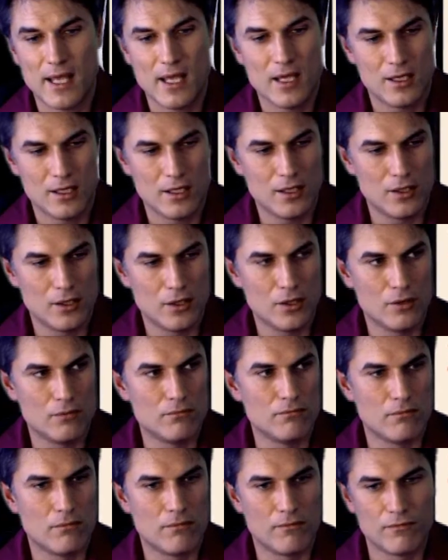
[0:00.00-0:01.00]
also the
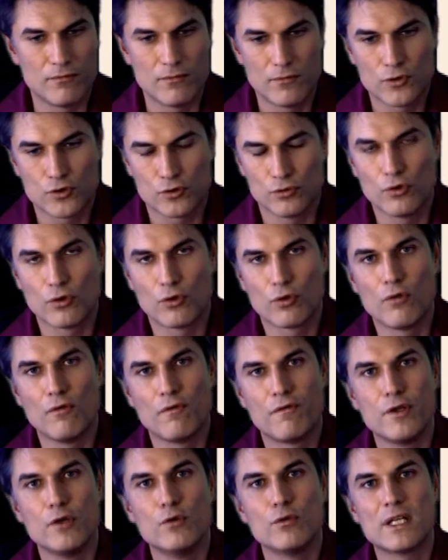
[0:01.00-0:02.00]
architect with the
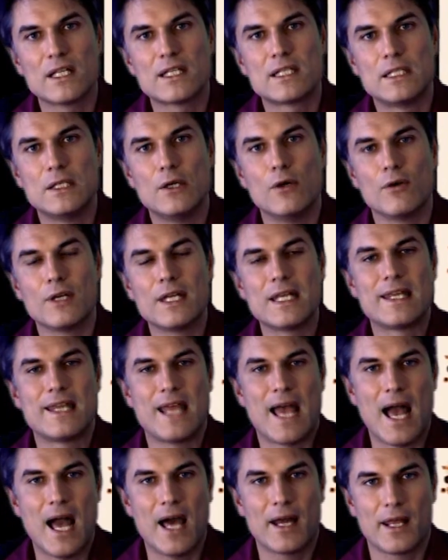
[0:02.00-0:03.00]
holistic approach,
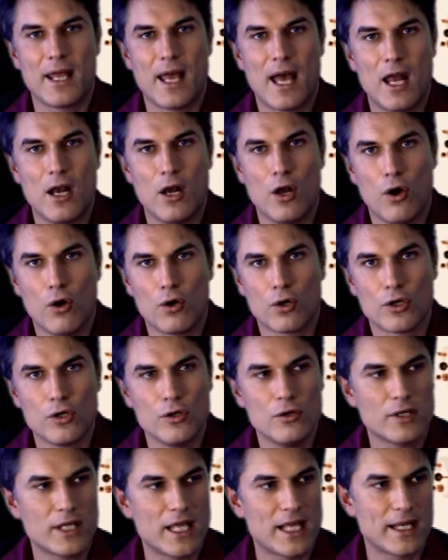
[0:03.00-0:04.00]
like a tailor,
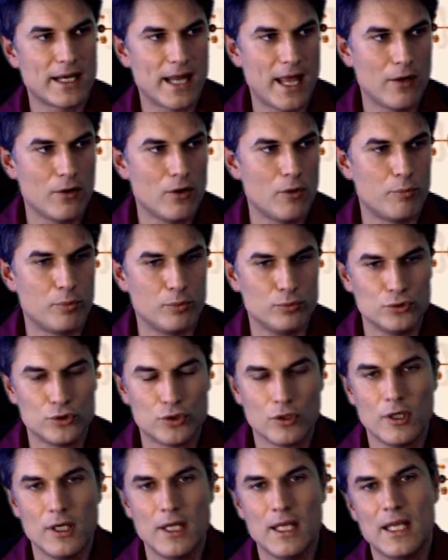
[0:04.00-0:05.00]
must use
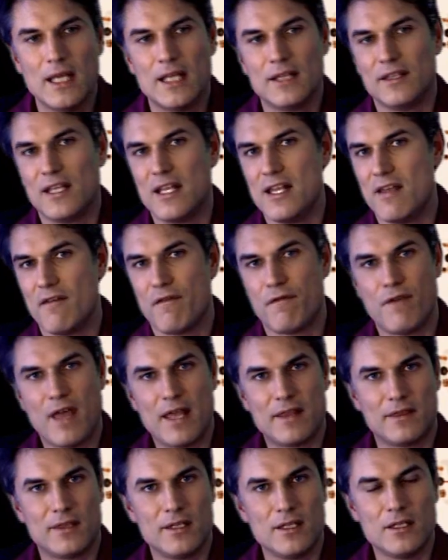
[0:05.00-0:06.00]
them to dress his
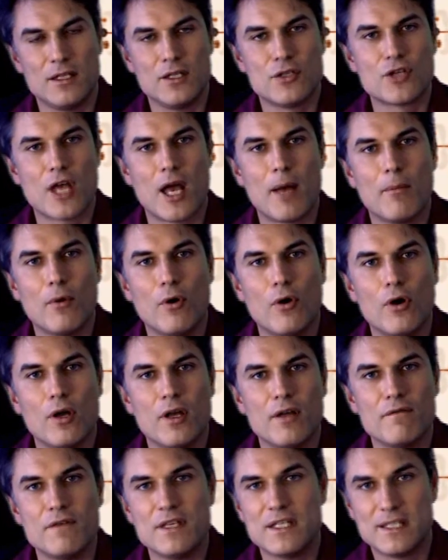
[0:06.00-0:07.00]
own customer
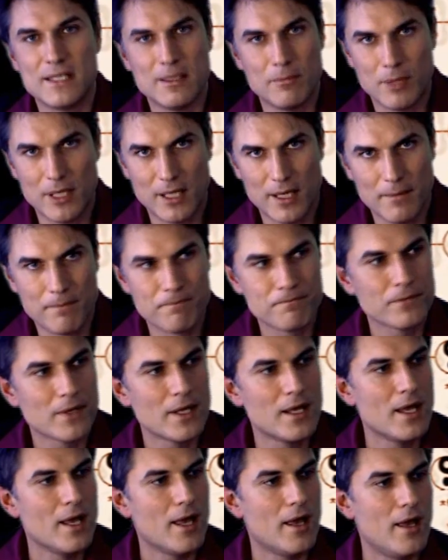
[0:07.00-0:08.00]
as if they were a
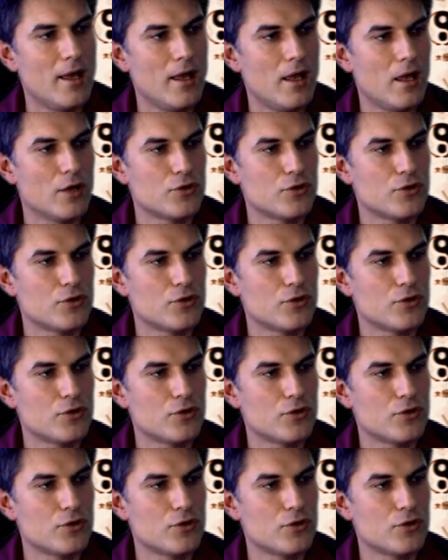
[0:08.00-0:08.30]
dress.